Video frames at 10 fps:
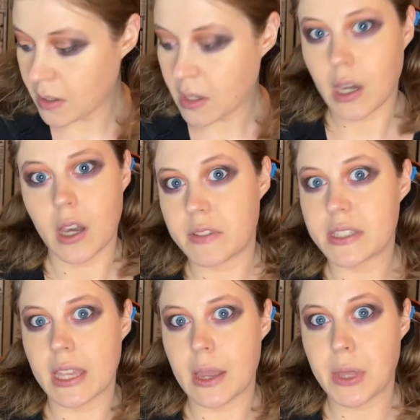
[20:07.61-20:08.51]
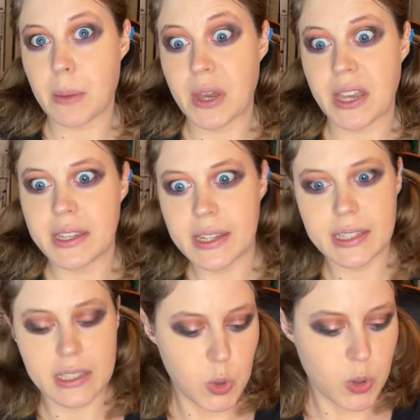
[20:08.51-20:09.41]
Obviously, I'm not buying it
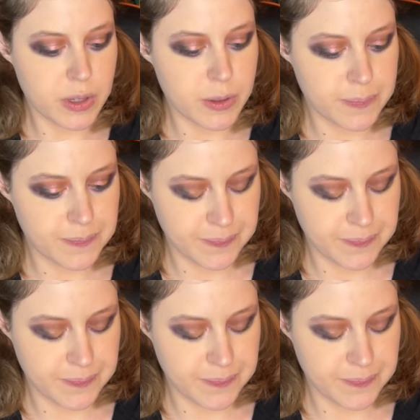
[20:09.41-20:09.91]
anymore though.